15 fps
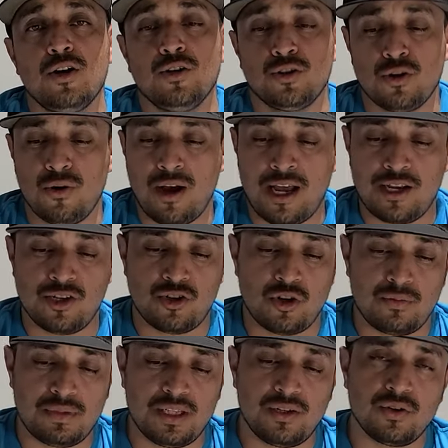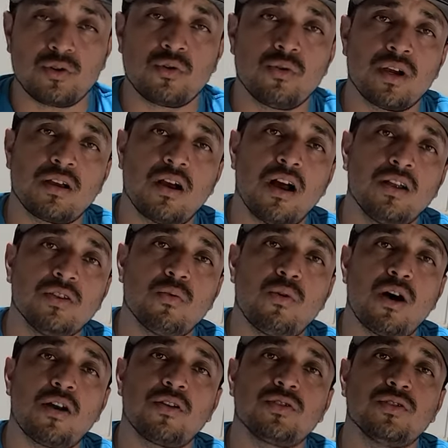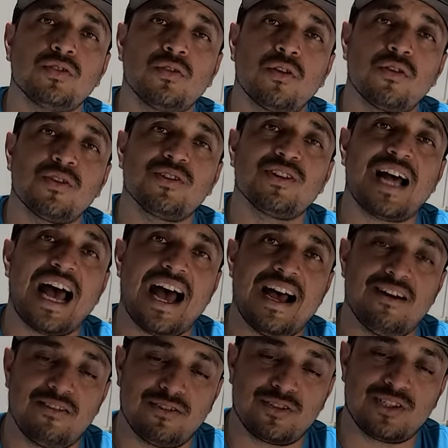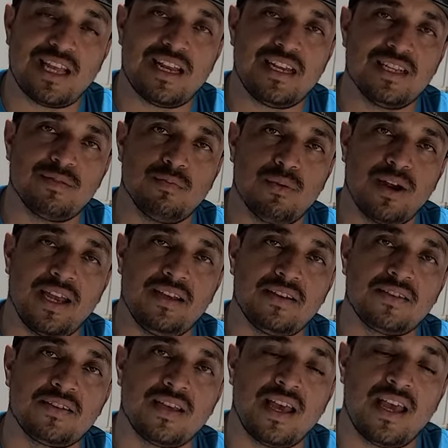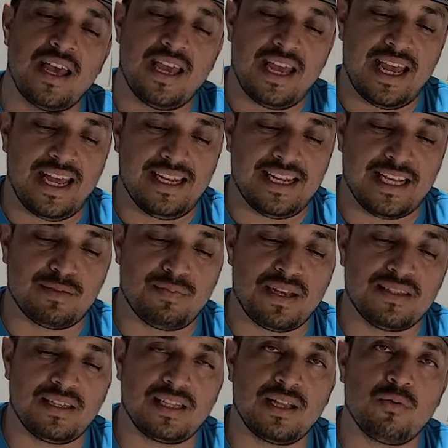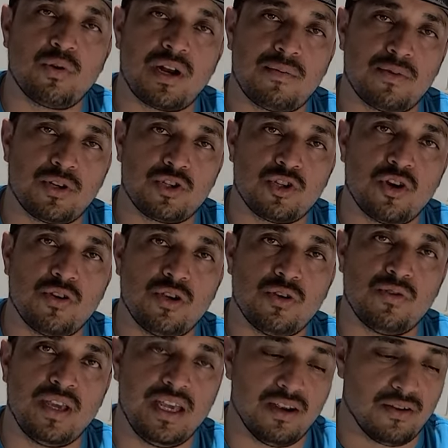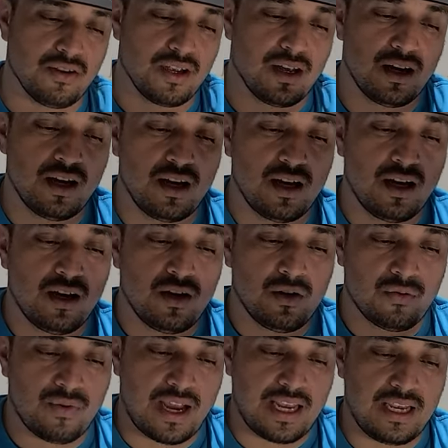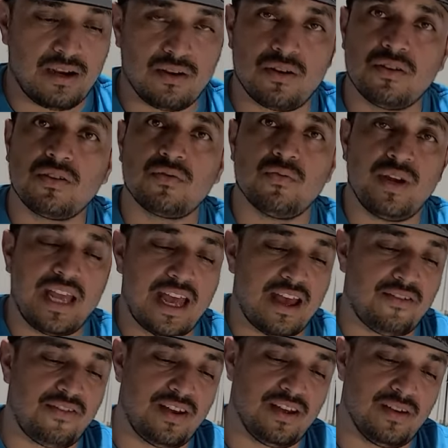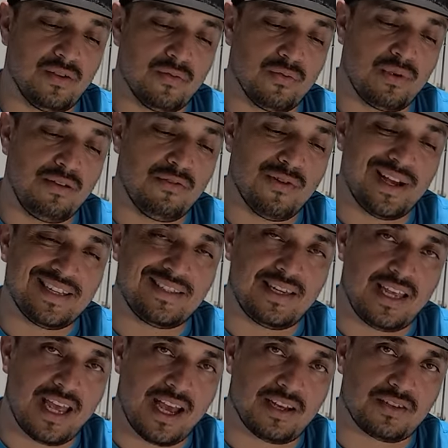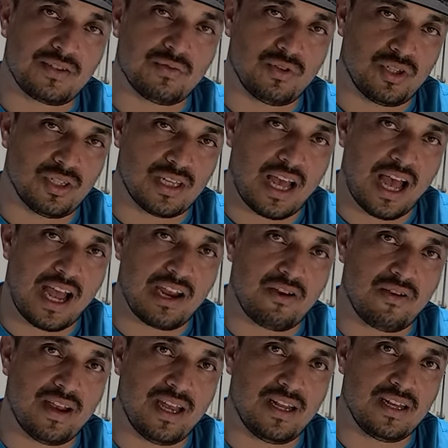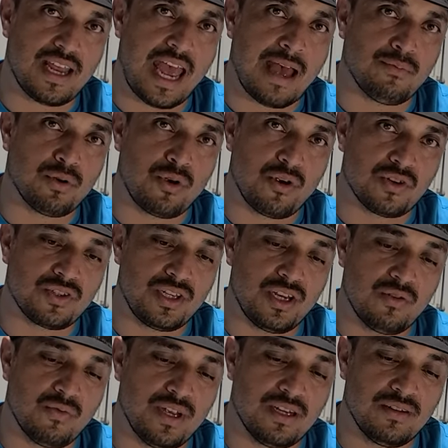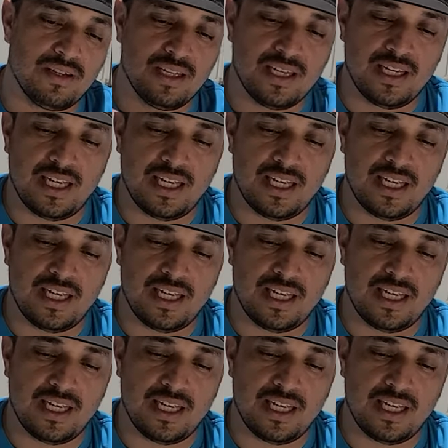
So I showed him a little quick on the water tutorial how to set his brakes. And that's basically what I'm gonna show you here. Right here, we have a Revo STX, which is a higher end Abu Garcia reel.